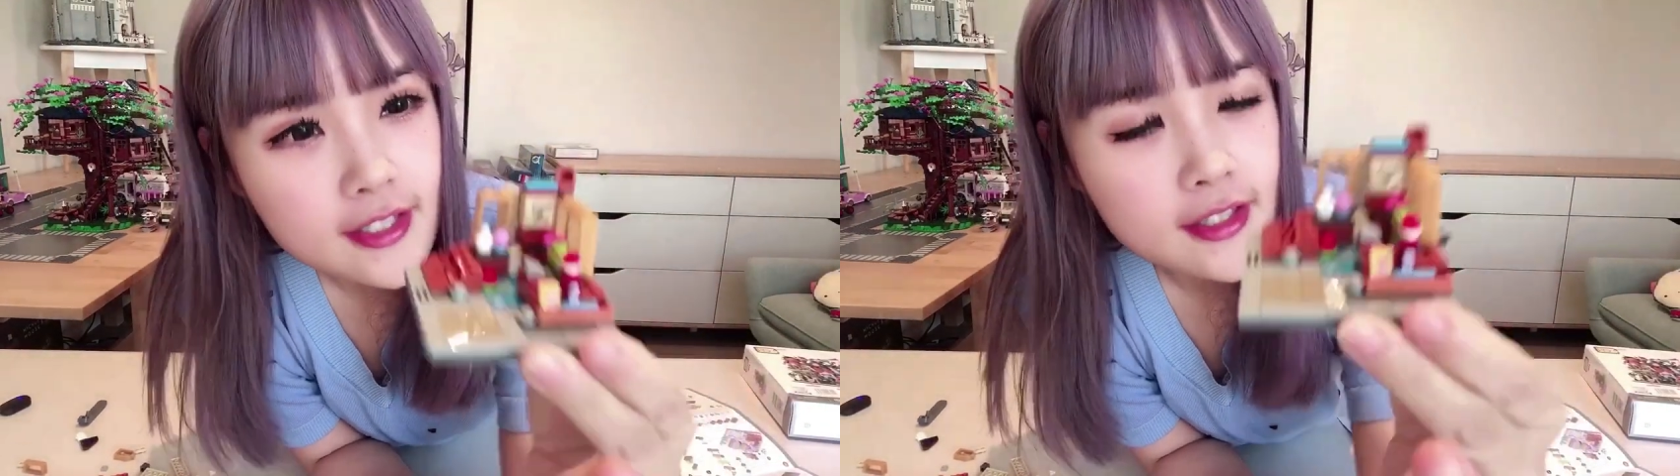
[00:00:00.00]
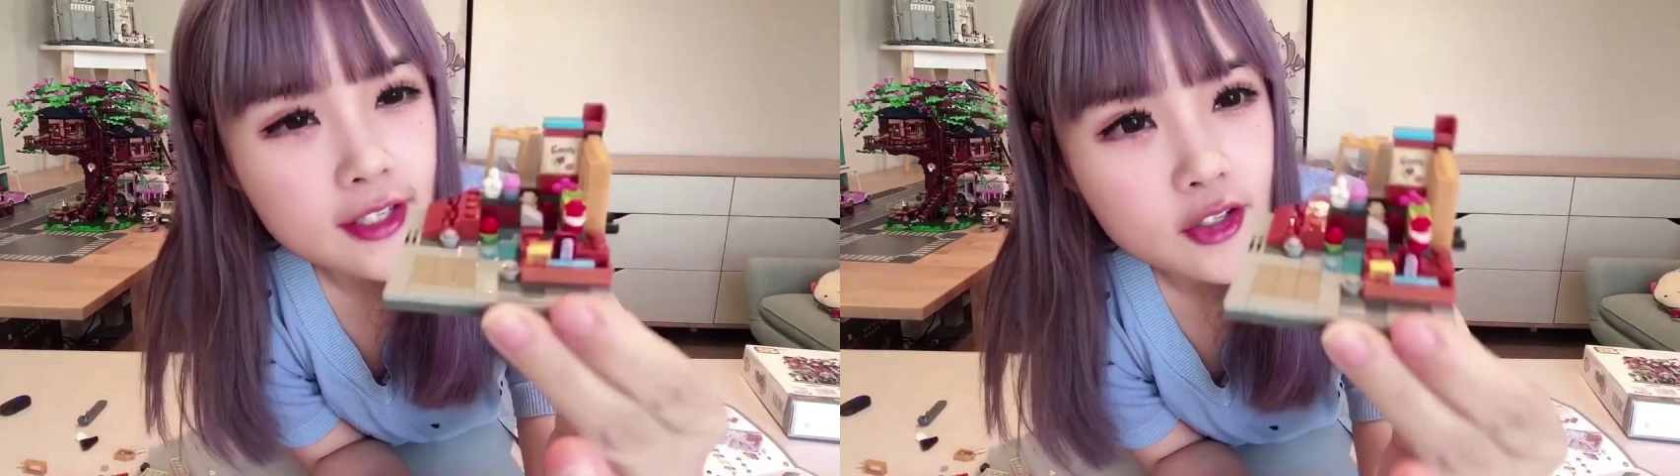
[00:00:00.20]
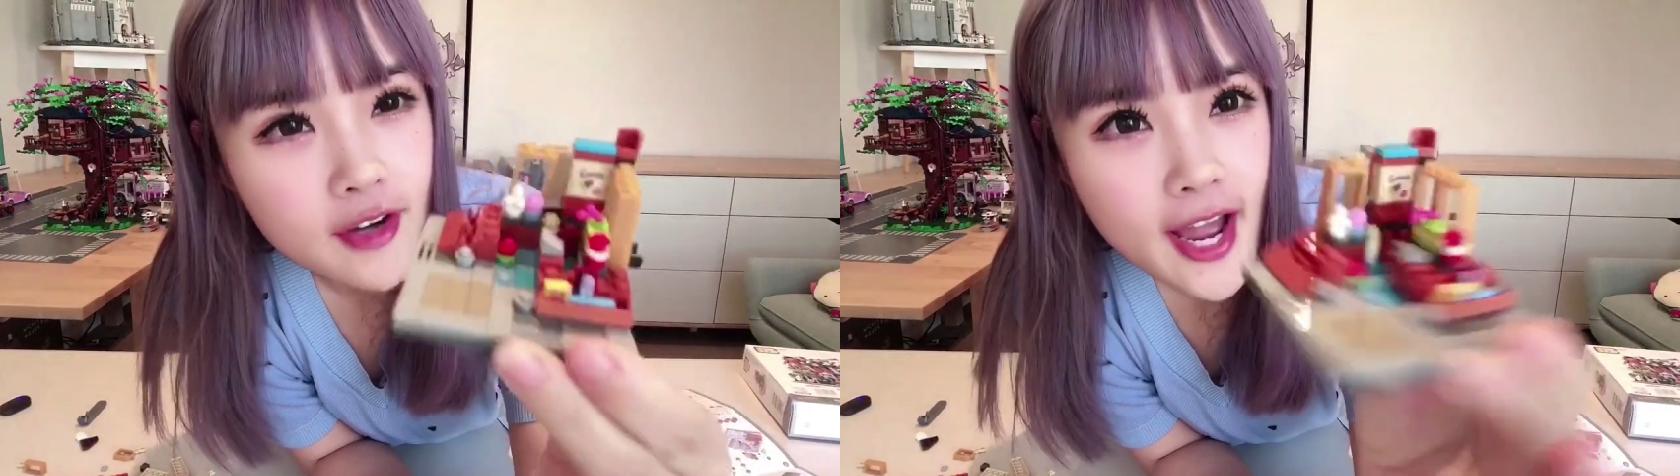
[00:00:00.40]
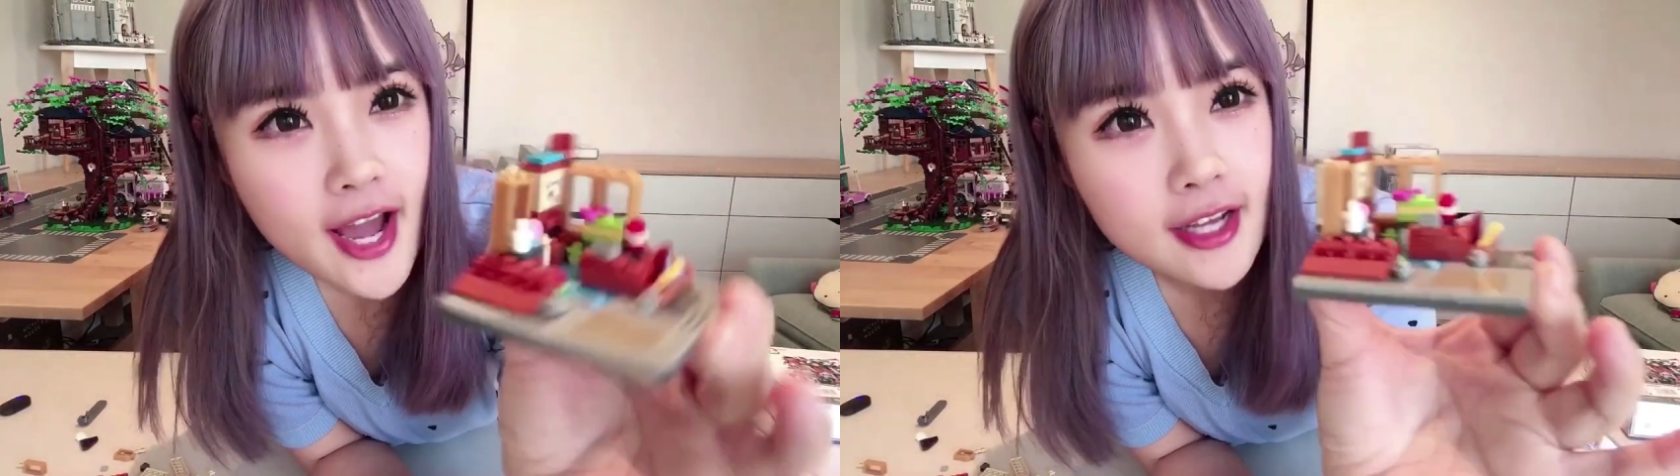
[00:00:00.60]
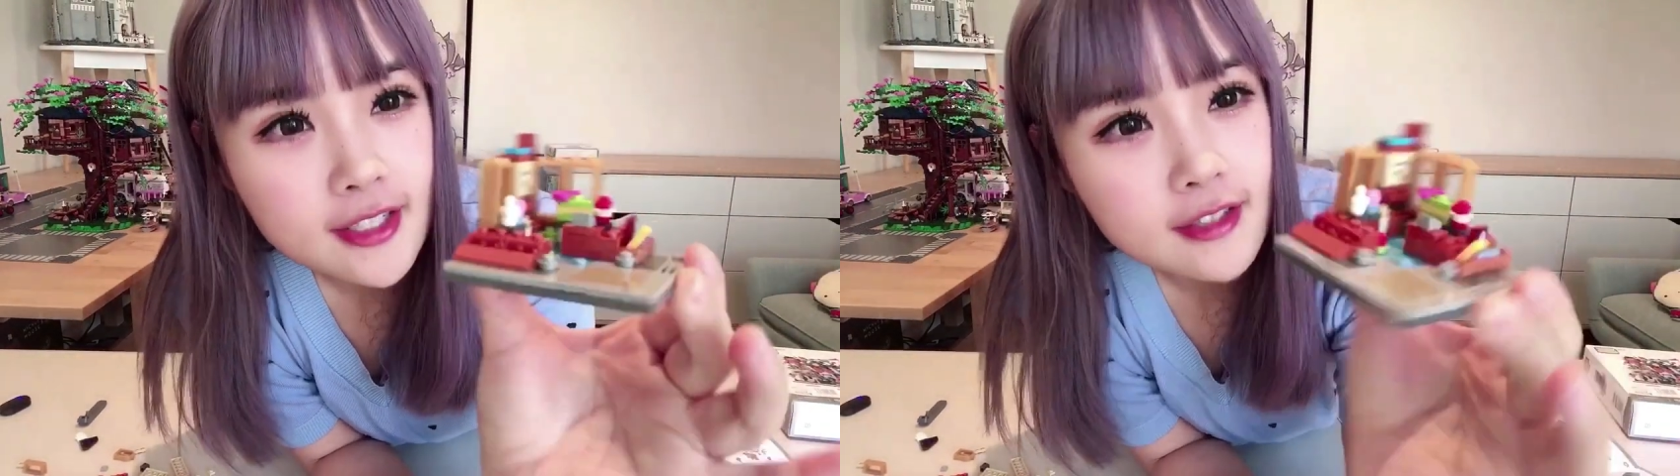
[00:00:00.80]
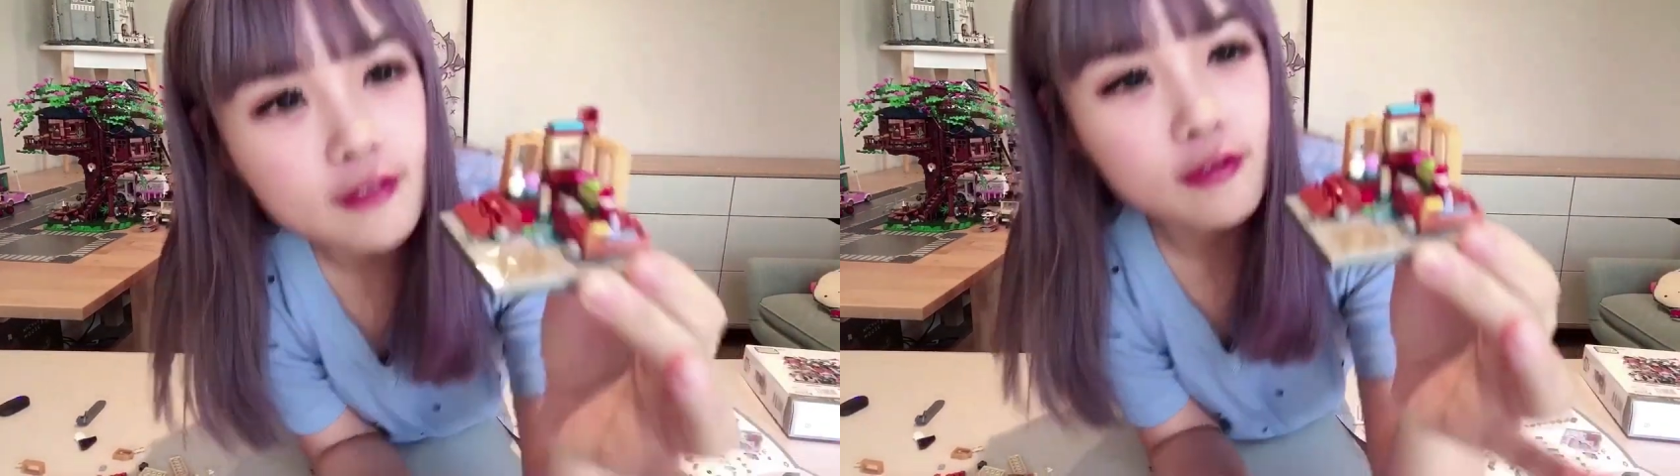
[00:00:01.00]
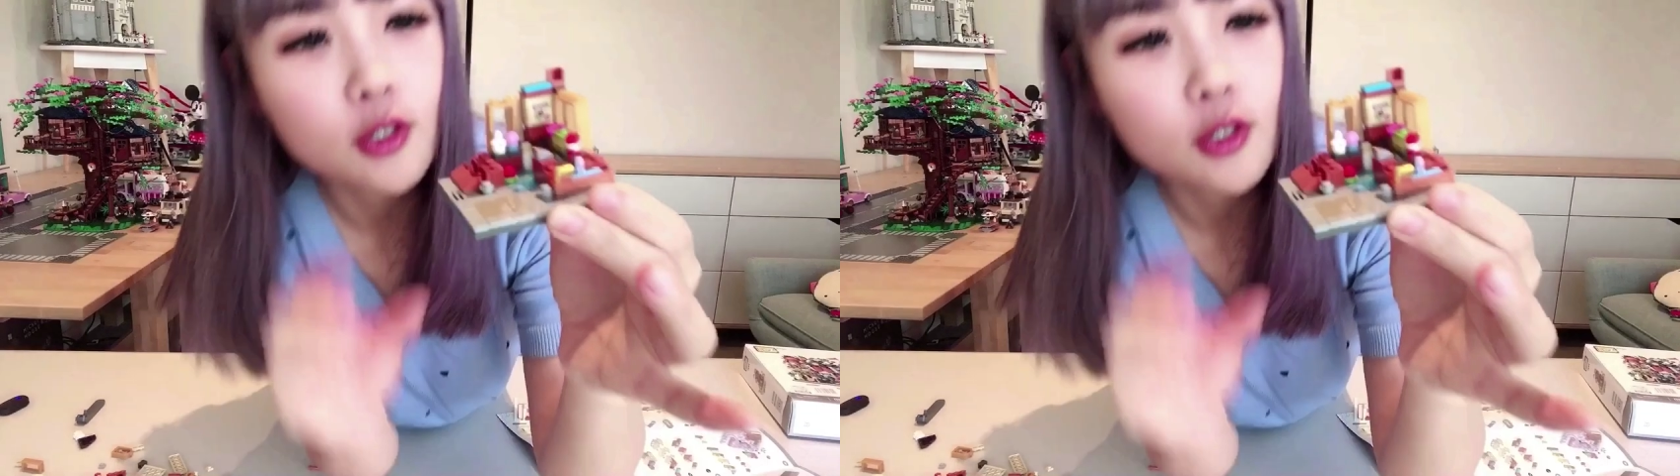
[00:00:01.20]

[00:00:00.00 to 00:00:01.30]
the ground floor